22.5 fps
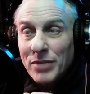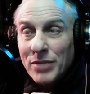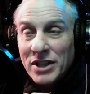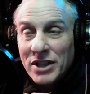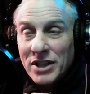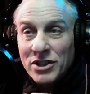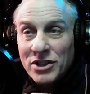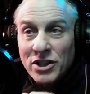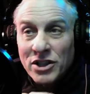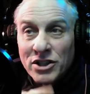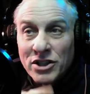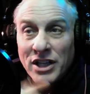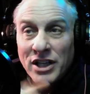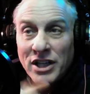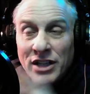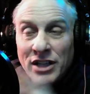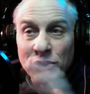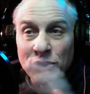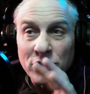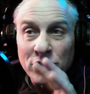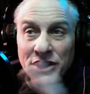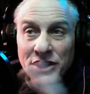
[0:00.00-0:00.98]
but it's just
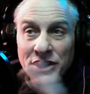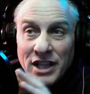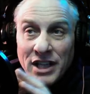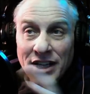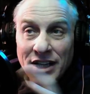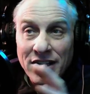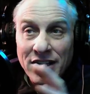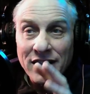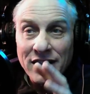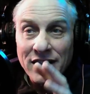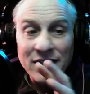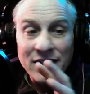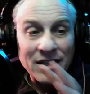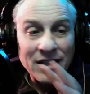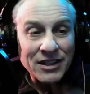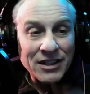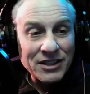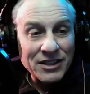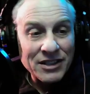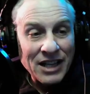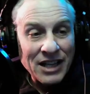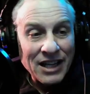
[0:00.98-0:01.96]
interesting
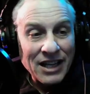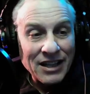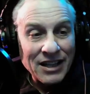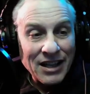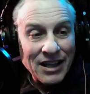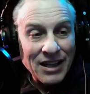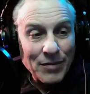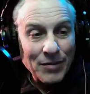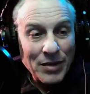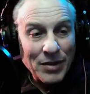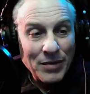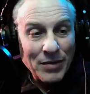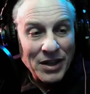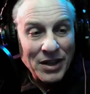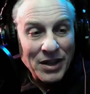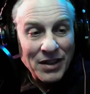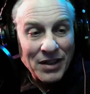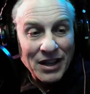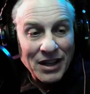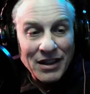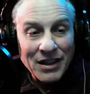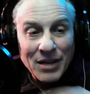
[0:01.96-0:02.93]
because that made
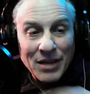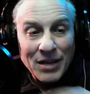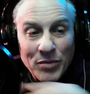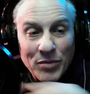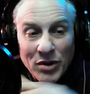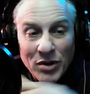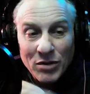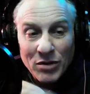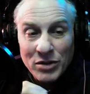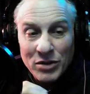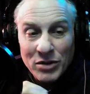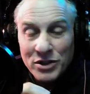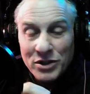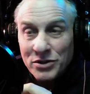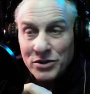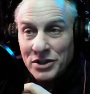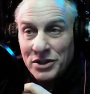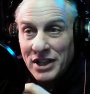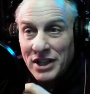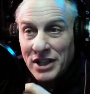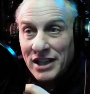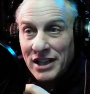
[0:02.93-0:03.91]
me think of that, Paul, what
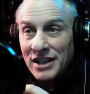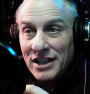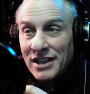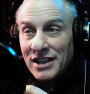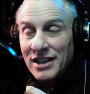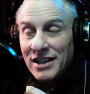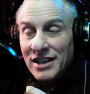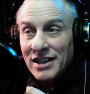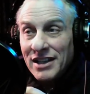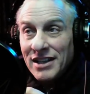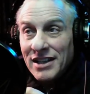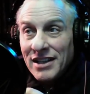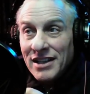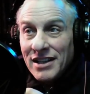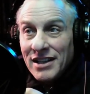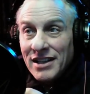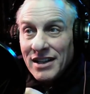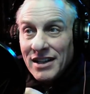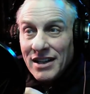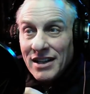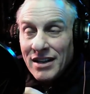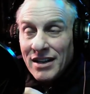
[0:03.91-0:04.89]
you said.
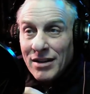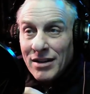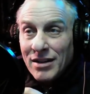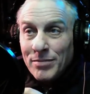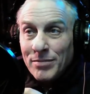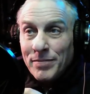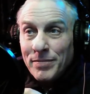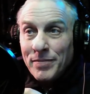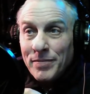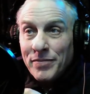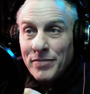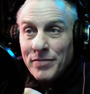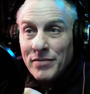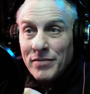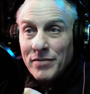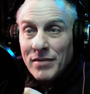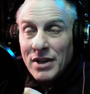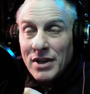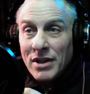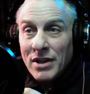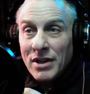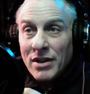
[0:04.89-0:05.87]

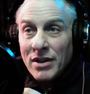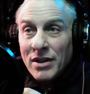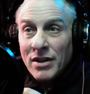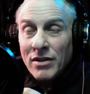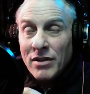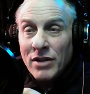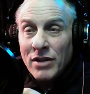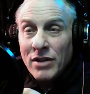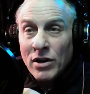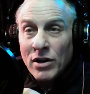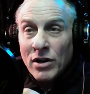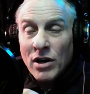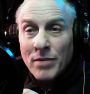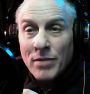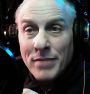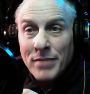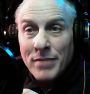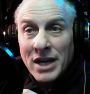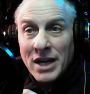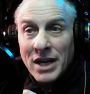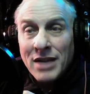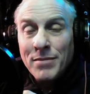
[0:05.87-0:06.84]
There are
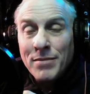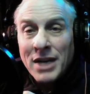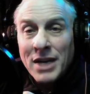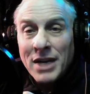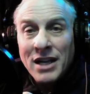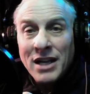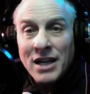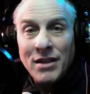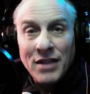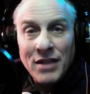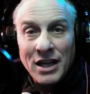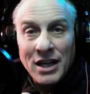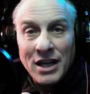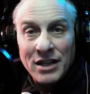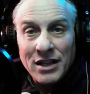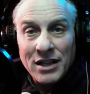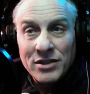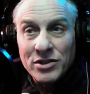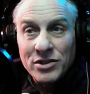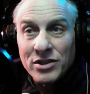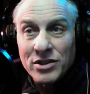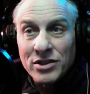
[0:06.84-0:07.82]
many, many
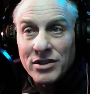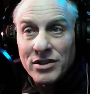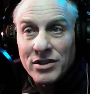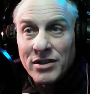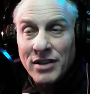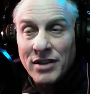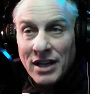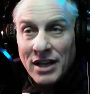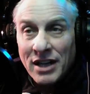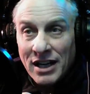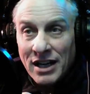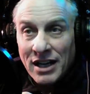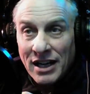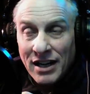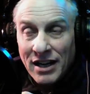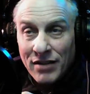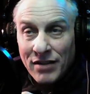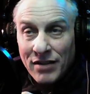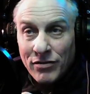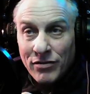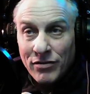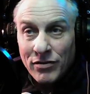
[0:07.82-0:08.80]
things that I
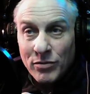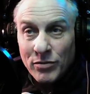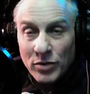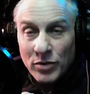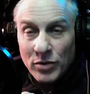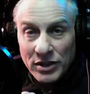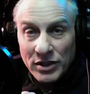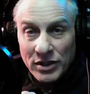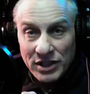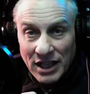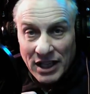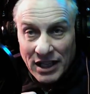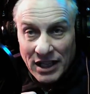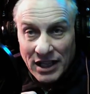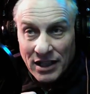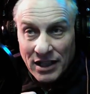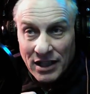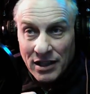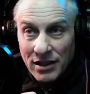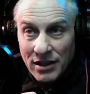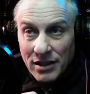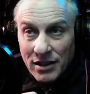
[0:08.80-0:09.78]
have
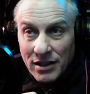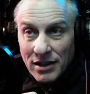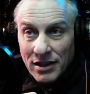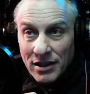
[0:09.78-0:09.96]
presented